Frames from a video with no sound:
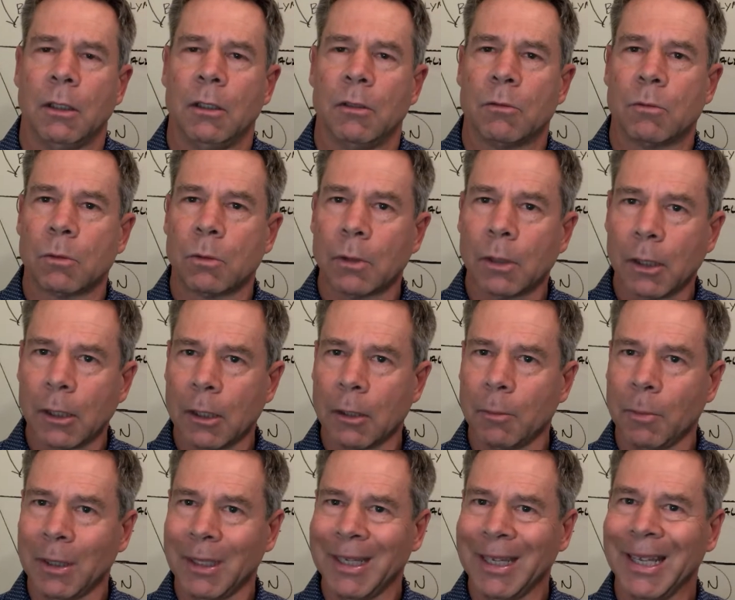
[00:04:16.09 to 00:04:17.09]
really the
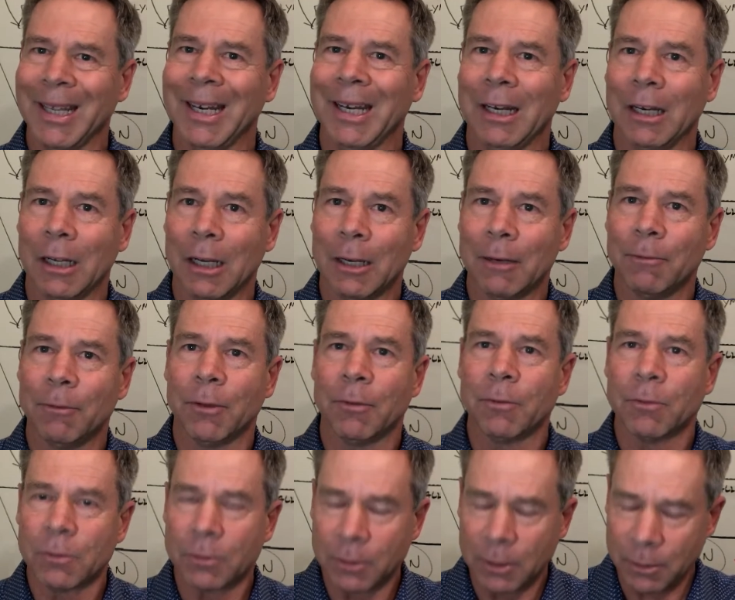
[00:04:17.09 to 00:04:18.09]
beginning of
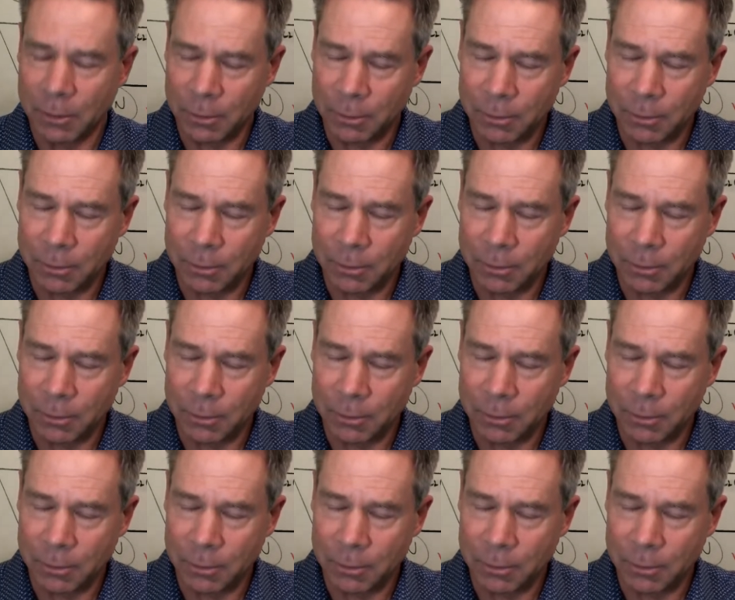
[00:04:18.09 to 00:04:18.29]
the